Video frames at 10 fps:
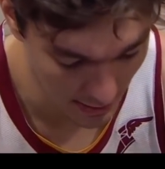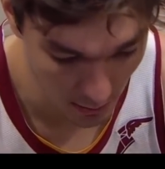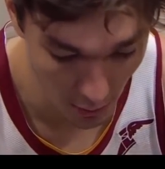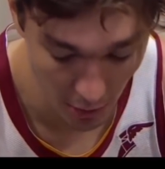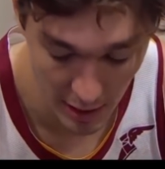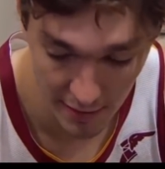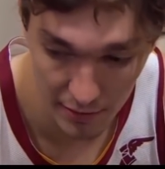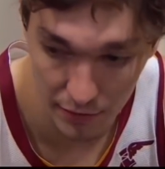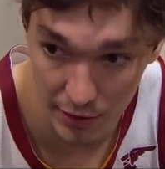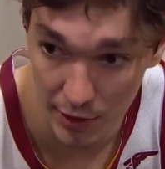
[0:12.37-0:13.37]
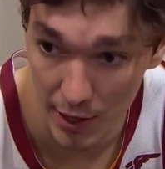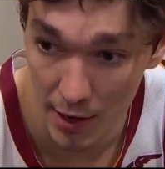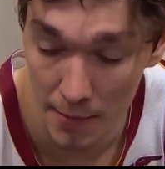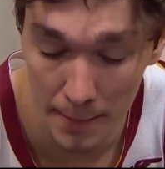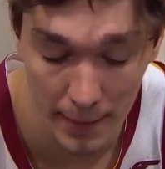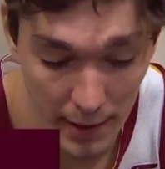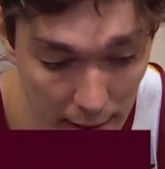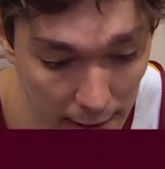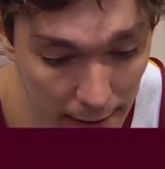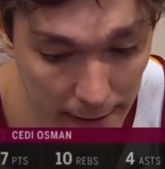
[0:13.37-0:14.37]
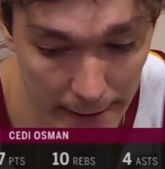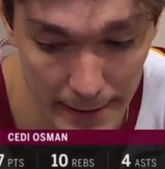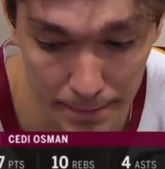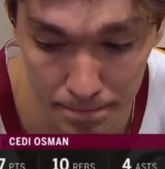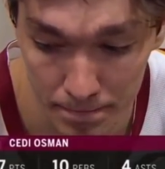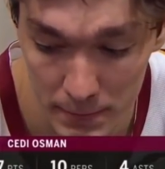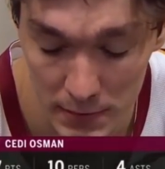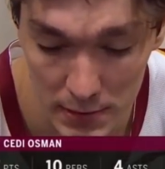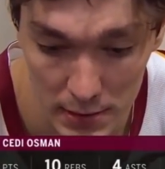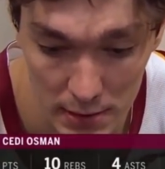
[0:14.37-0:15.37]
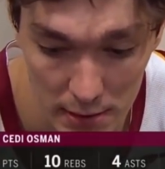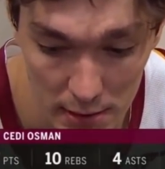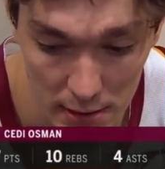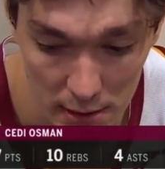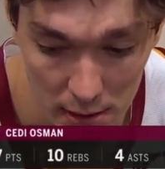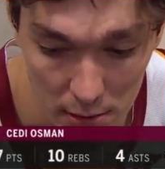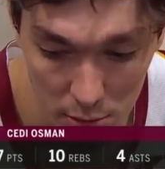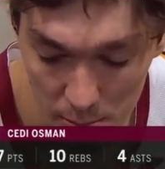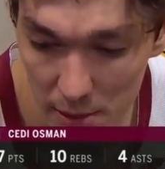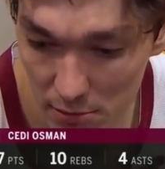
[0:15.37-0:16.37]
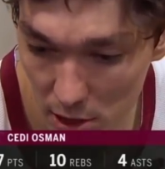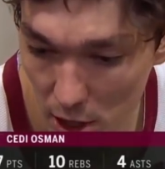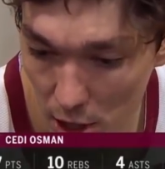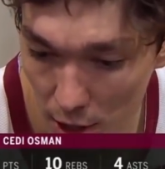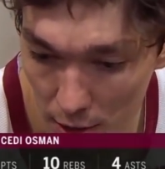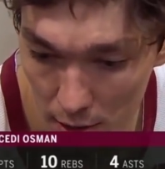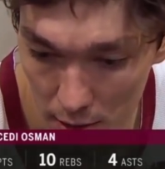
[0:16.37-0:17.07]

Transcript: that we will have to figure it out. And um, we play really hard